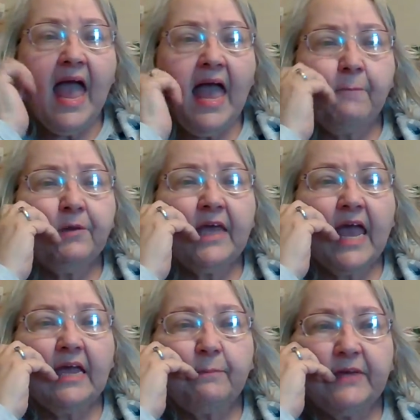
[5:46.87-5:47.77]

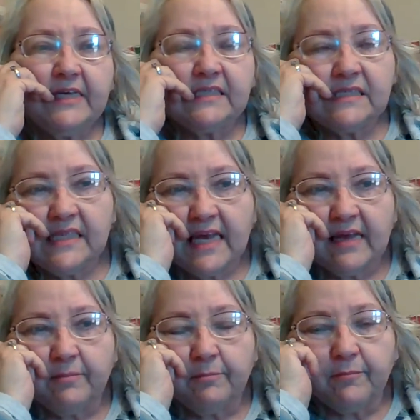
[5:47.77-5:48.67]
applique piece
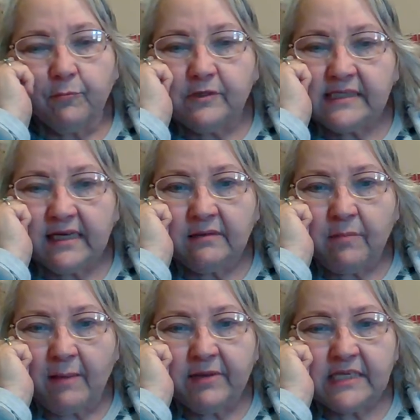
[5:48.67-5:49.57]
that was in
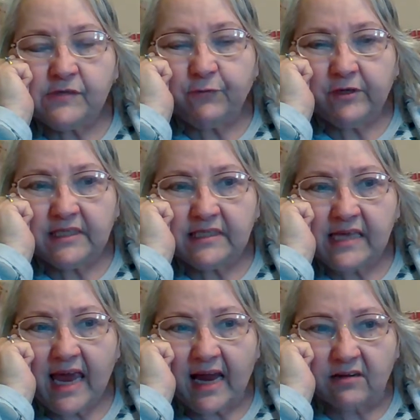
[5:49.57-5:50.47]
my best friend's
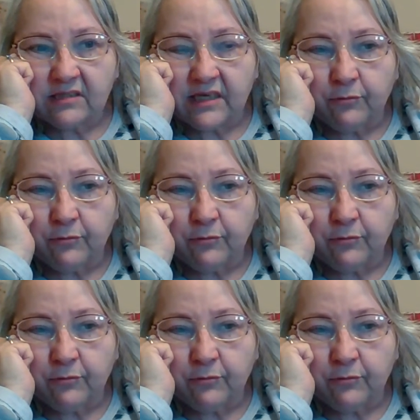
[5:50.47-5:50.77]
house.